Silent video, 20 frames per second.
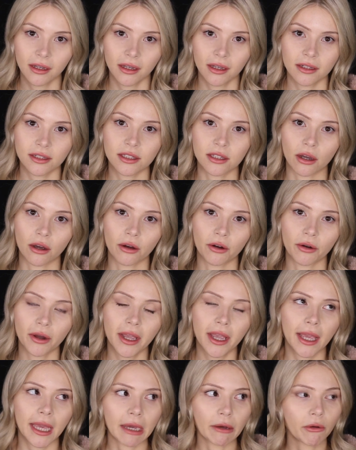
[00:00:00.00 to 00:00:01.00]
So
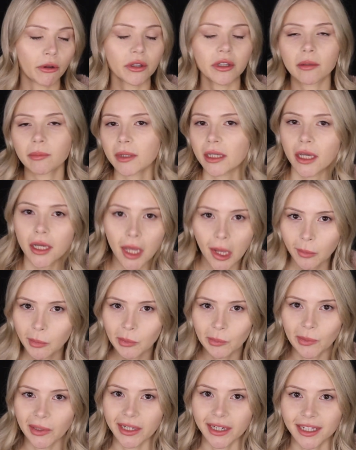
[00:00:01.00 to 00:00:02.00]
it'll only be a couple
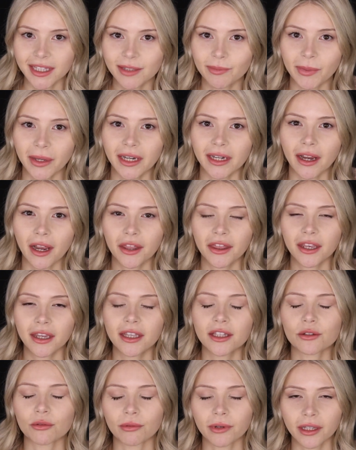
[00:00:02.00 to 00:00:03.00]
minutes, but I think
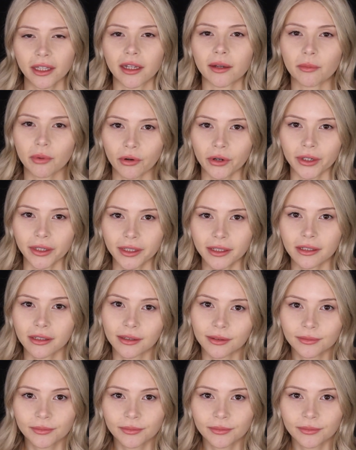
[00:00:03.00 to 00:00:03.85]
it's really important.